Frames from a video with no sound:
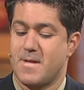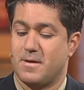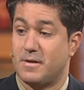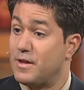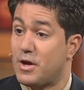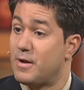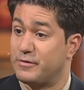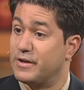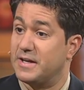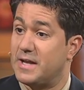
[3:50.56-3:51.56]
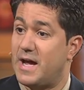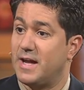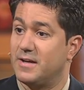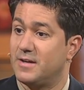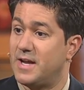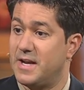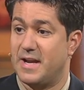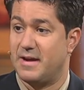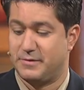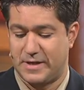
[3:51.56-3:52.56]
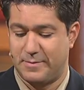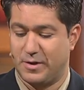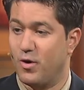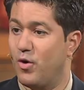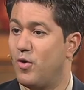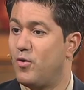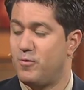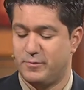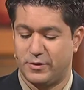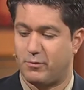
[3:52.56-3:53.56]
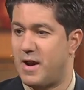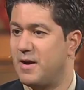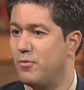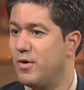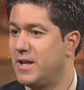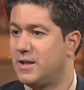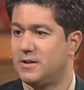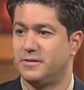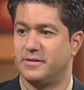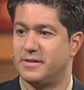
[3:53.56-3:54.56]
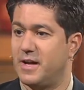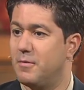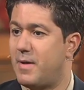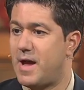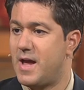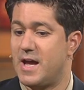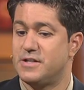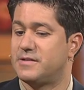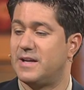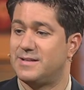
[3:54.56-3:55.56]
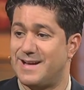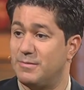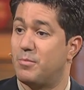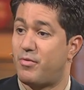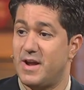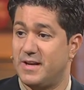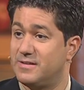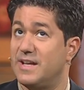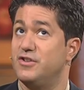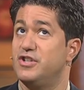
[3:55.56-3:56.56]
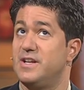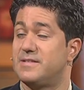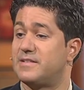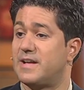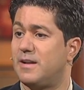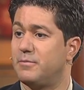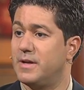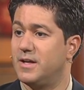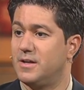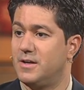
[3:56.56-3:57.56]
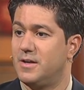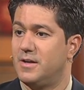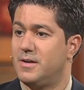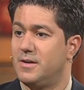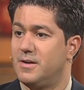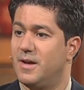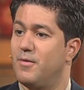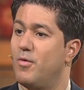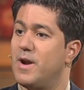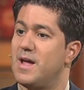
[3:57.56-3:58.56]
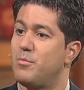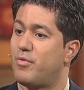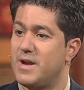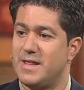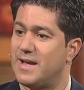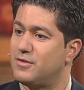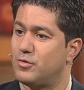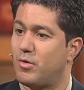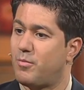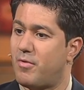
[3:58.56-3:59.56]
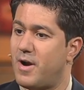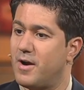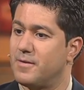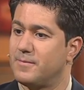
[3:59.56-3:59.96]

I thought I was going to die. I didn't have time to go home, to write a will, to say goodbye. I just had time to pray and say, Jesus, help me. And when I prayed that short prayer,